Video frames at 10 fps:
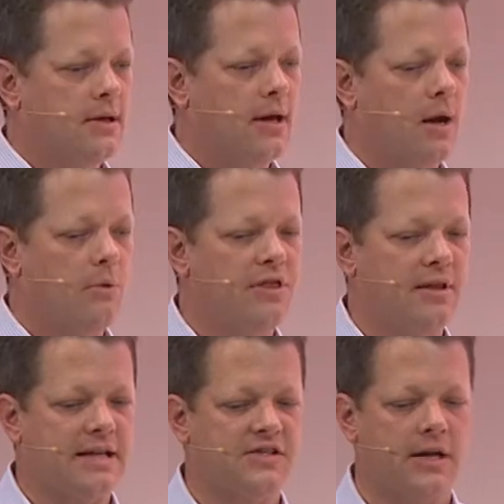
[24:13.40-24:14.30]
uh, we
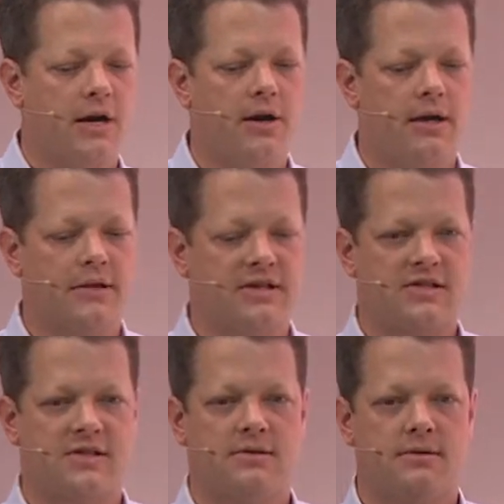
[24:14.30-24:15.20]
think that's an area
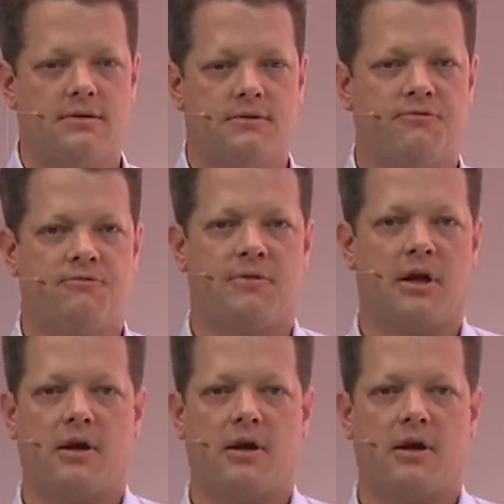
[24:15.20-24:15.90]
that's a,